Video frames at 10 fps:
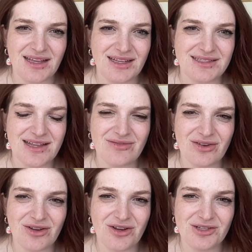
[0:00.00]
never
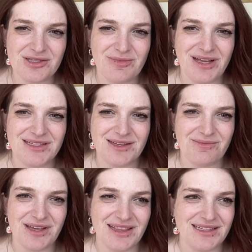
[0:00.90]
occurred to me it's
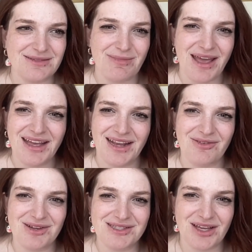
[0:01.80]
something that's made. I
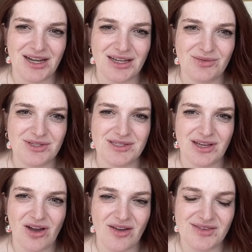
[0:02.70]
always thought it was like
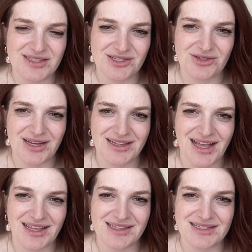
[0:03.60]
out
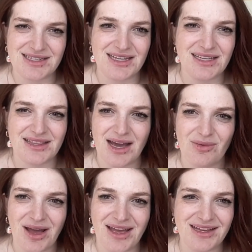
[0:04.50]
of the sea that
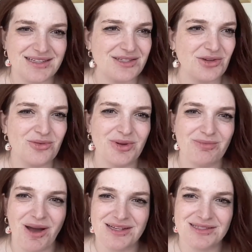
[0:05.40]
way, because awesome.